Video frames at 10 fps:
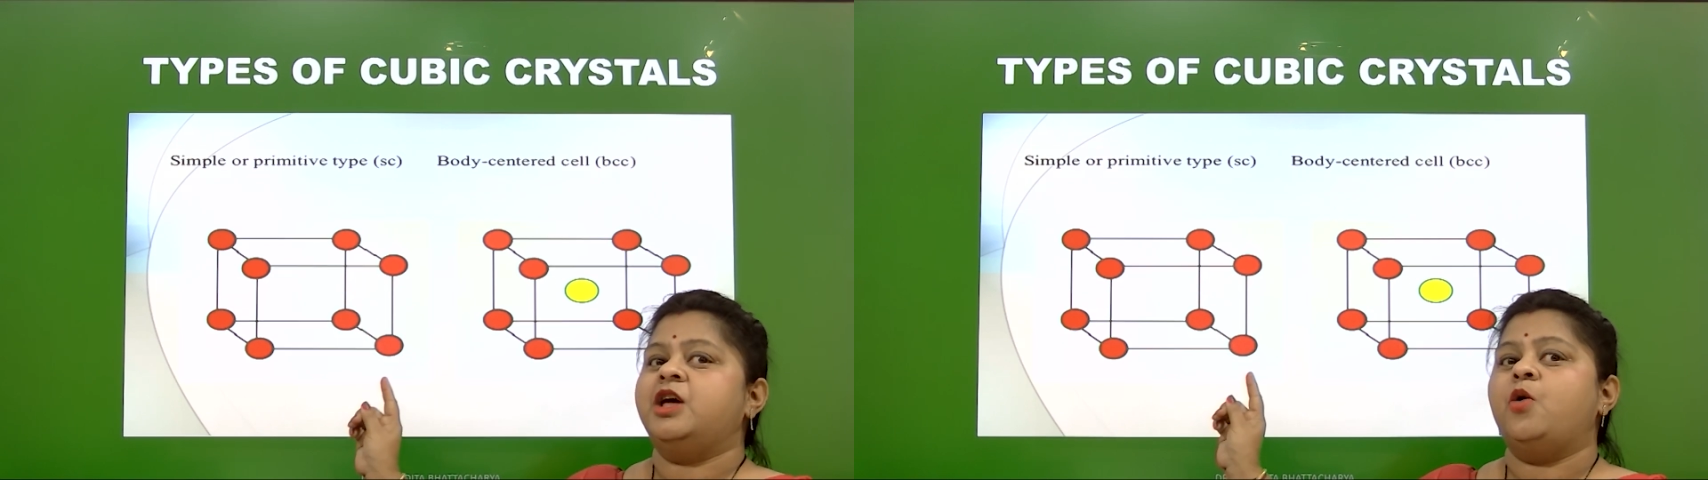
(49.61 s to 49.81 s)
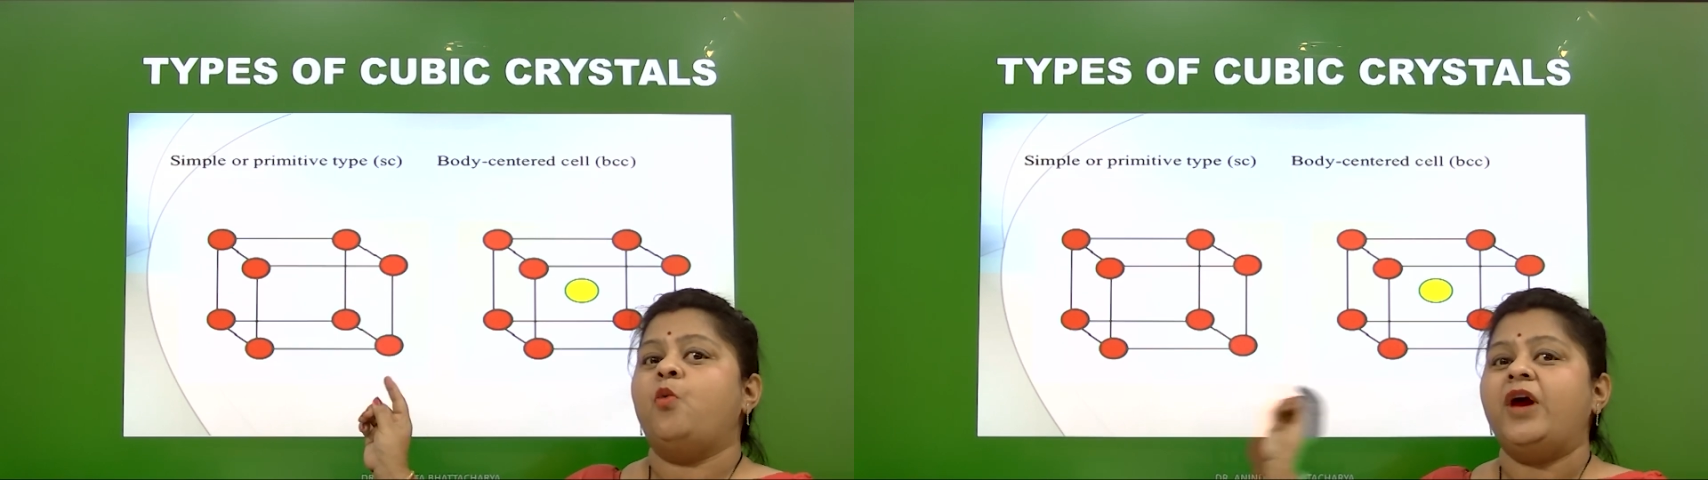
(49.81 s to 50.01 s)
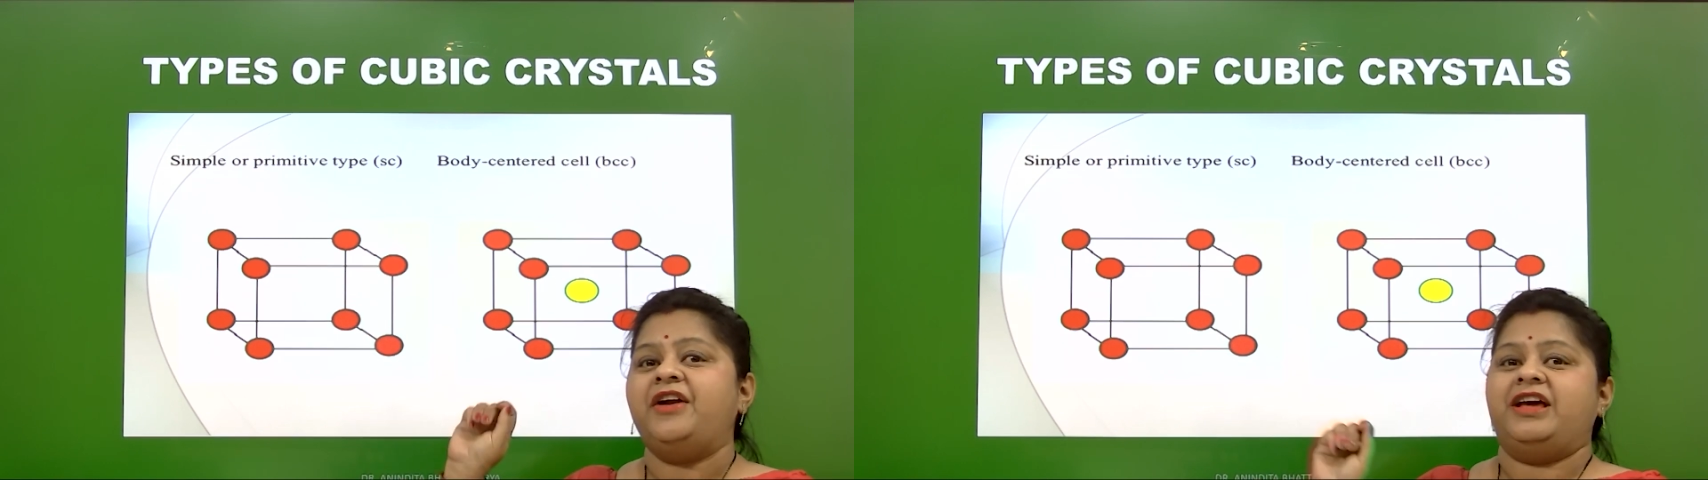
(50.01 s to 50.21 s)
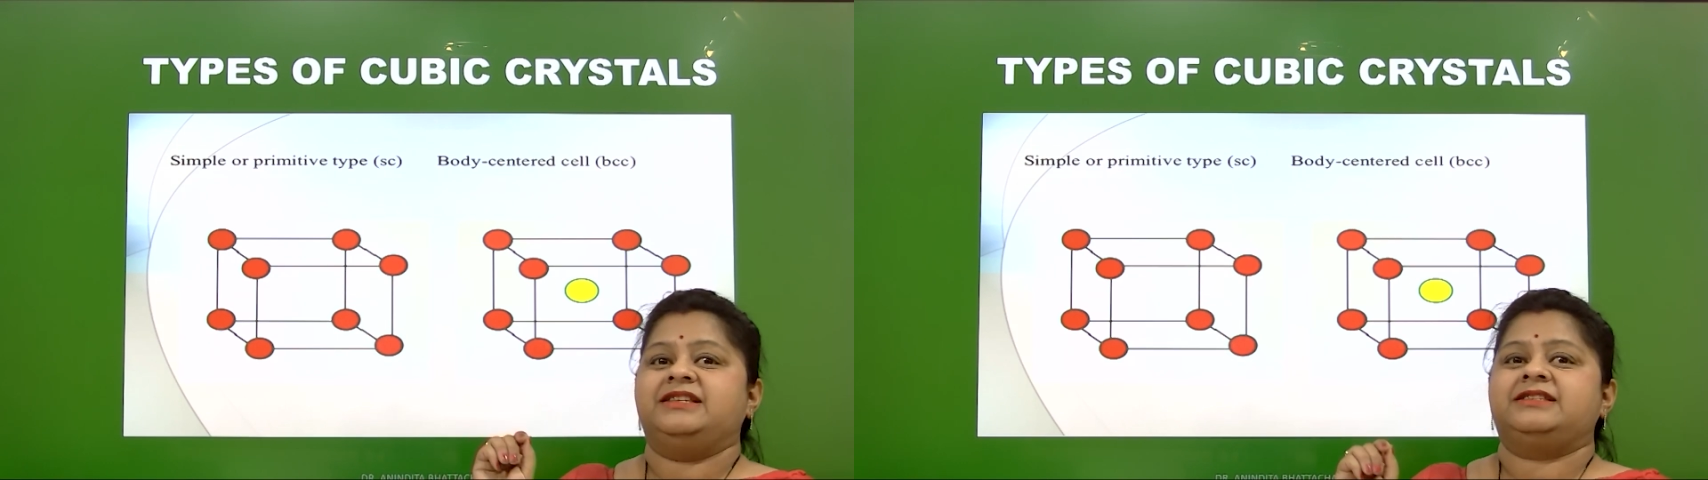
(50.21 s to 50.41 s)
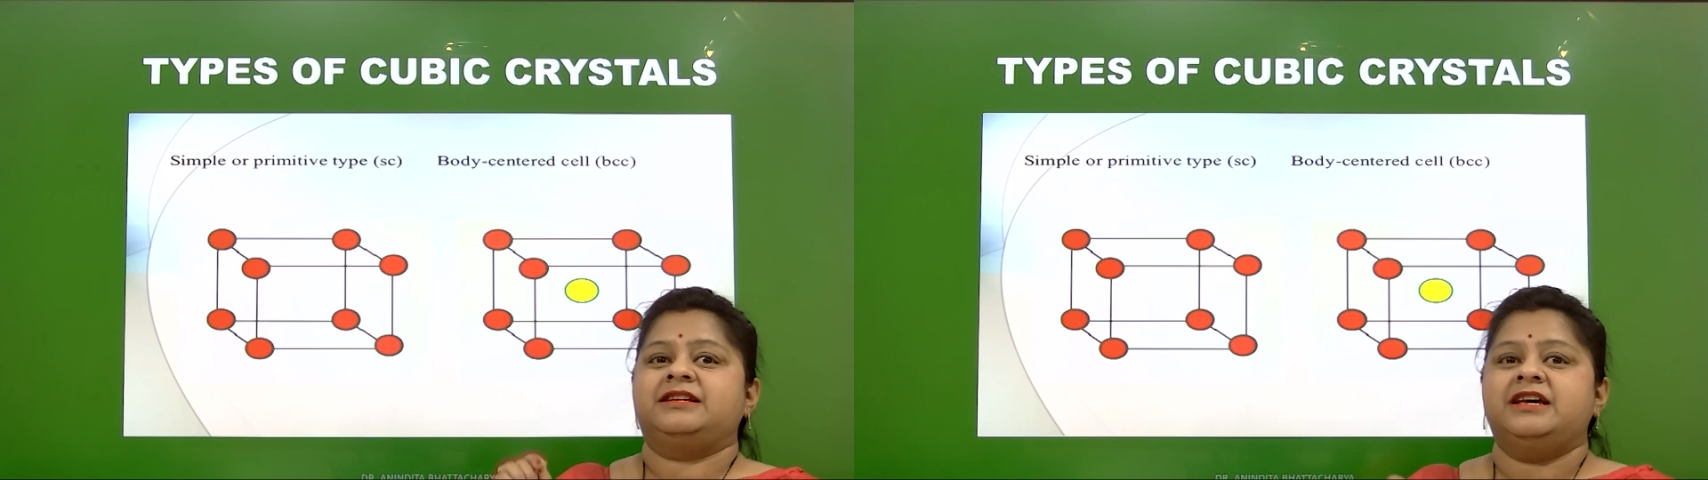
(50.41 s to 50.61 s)

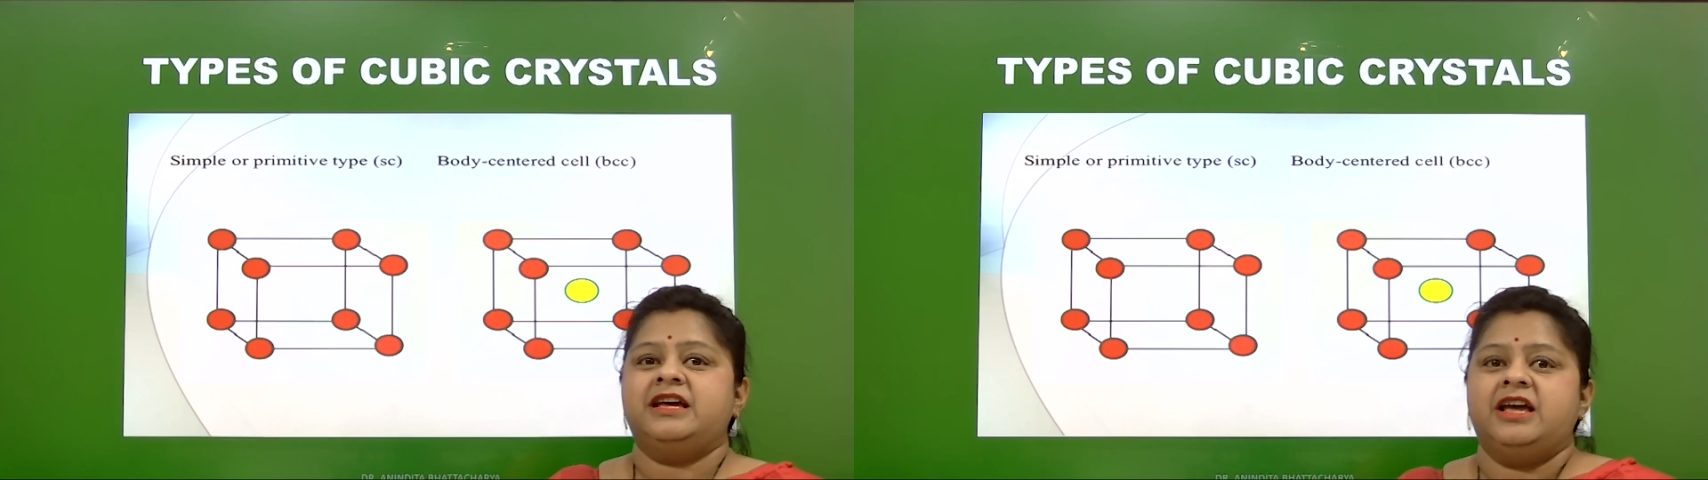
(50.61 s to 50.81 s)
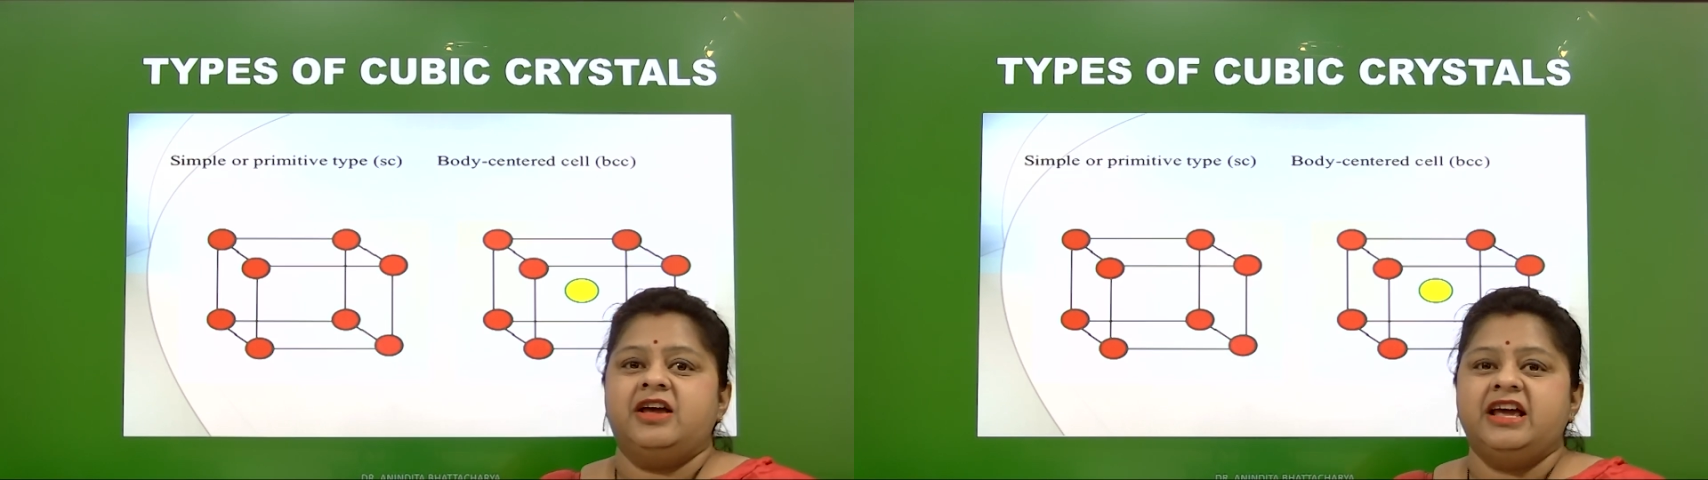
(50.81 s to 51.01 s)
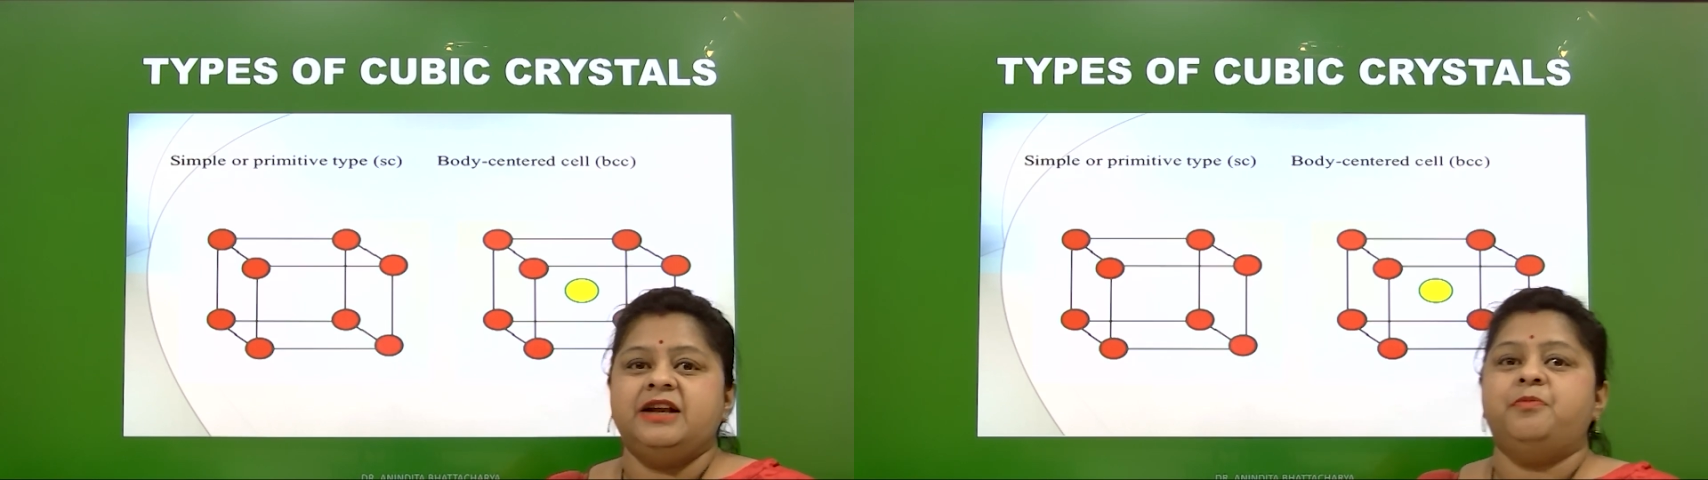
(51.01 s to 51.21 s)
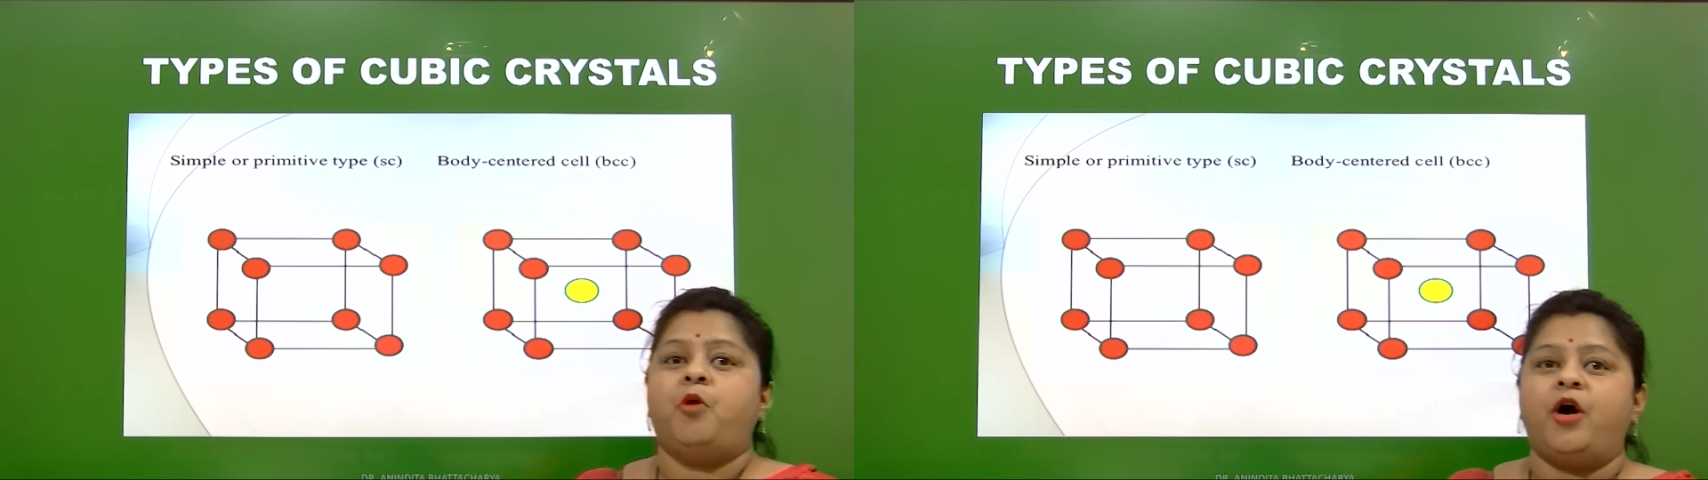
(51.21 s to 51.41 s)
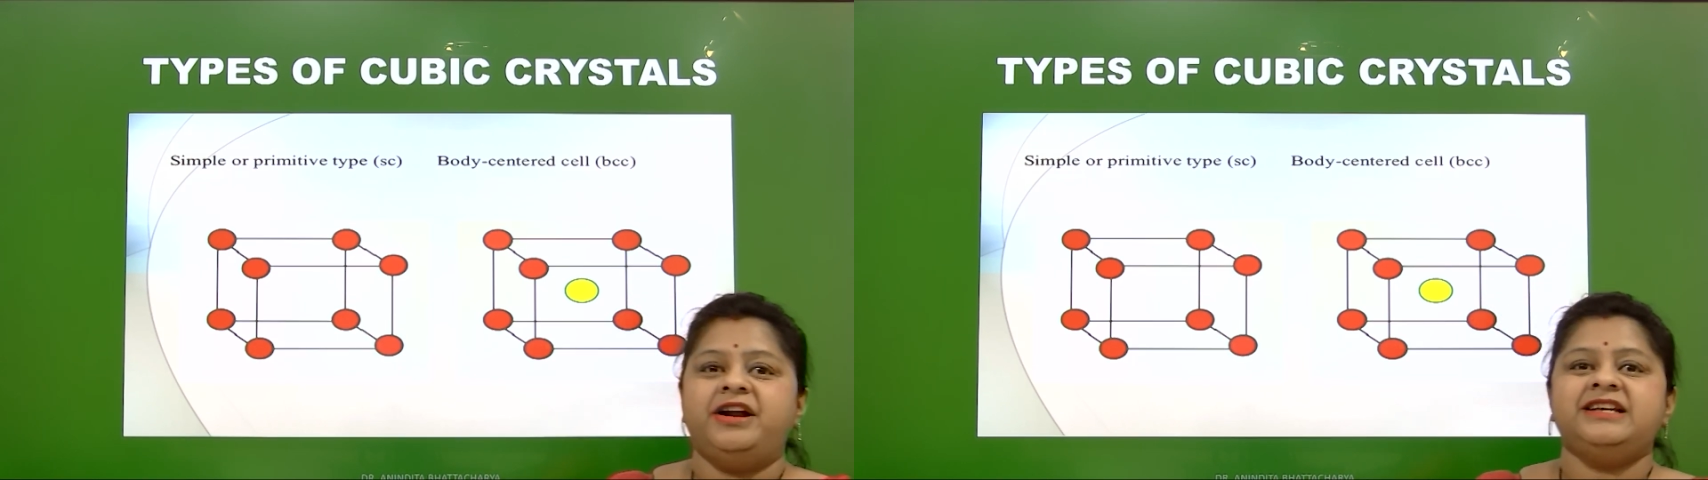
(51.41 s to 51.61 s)
whereas in
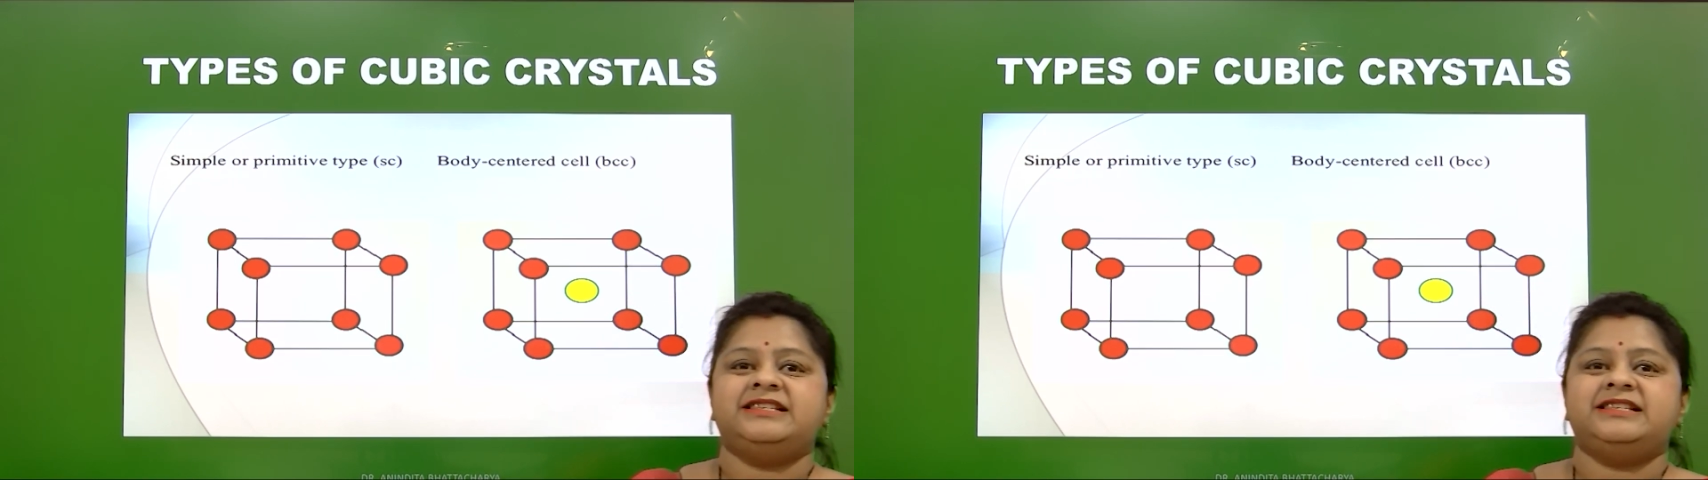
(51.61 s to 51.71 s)
body